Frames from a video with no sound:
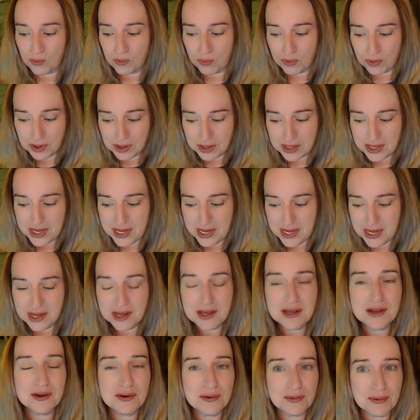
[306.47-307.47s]

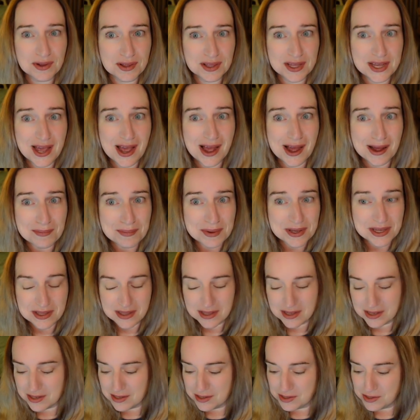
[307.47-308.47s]
really, really happy
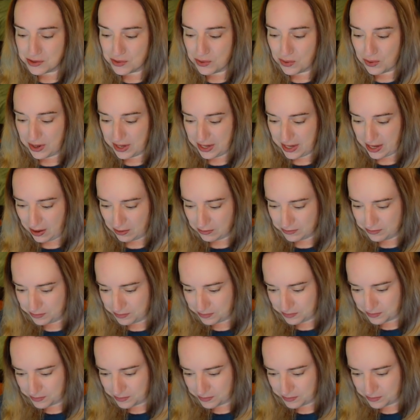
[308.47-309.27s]
that is going out.